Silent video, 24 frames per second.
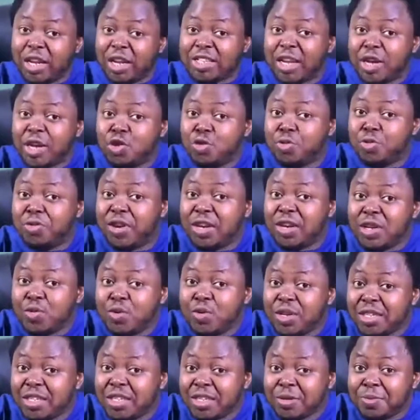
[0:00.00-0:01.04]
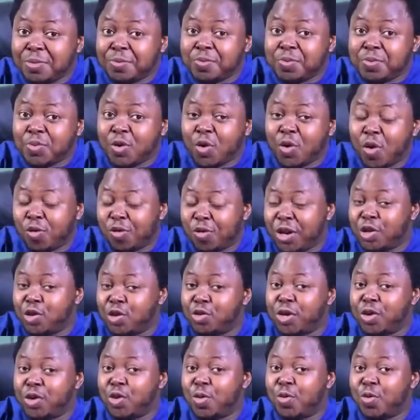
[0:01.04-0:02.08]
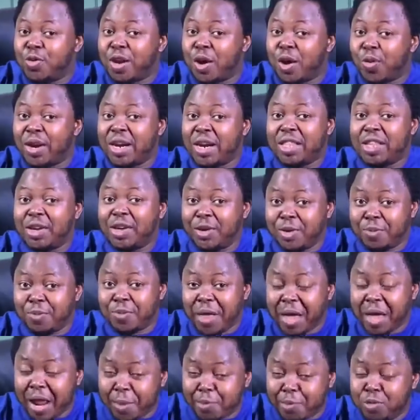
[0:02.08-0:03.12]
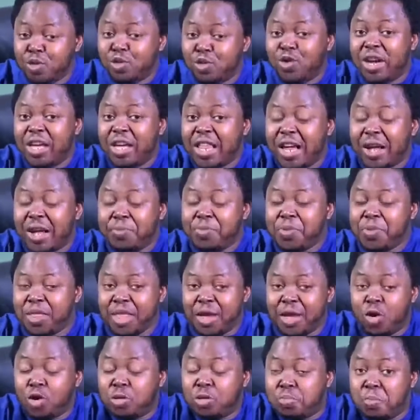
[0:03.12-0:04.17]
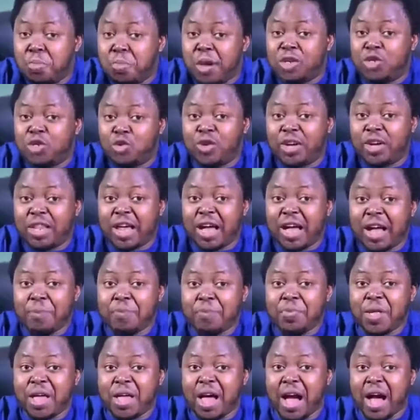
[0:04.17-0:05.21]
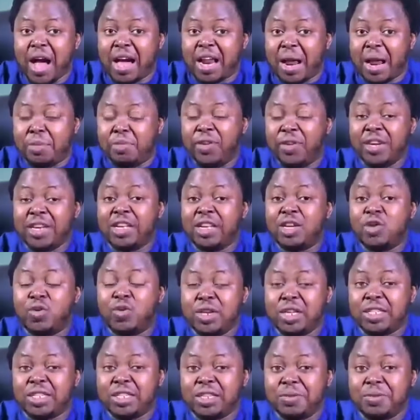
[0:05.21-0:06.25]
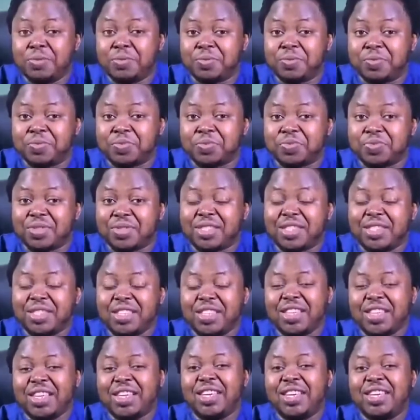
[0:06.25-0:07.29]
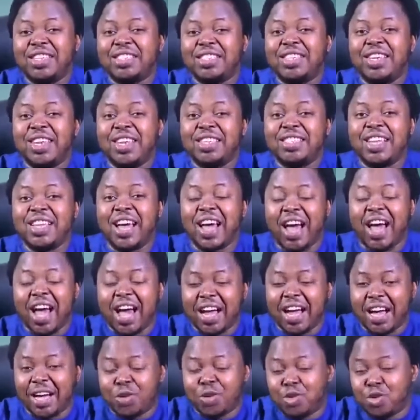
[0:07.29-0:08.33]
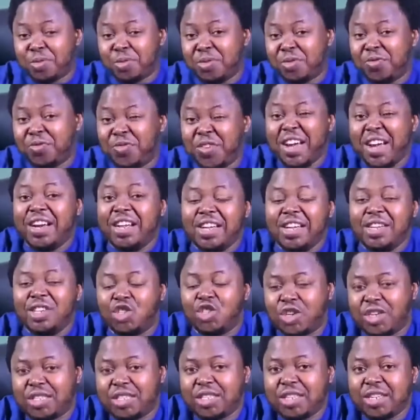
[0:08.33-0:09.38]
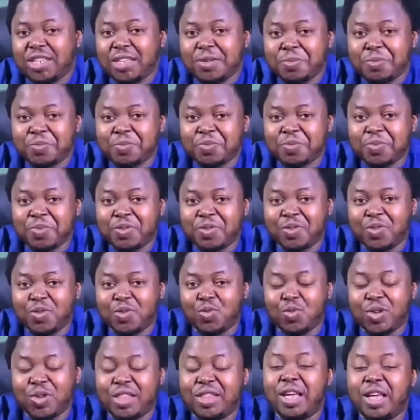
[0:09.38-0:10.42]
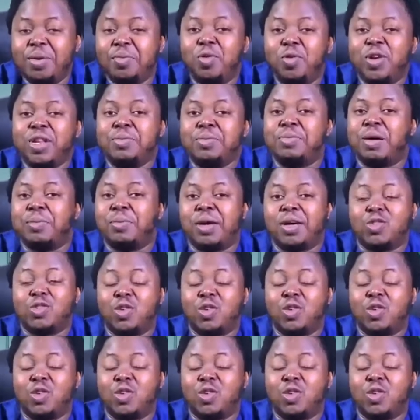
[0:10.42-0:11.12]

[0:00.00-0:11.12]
I used to provide liquidity of 800 Open and 1 Ethereum, and I put together, they got merged together, and I'm providing liquidity. It says I can do something very interesting with them on Impermax.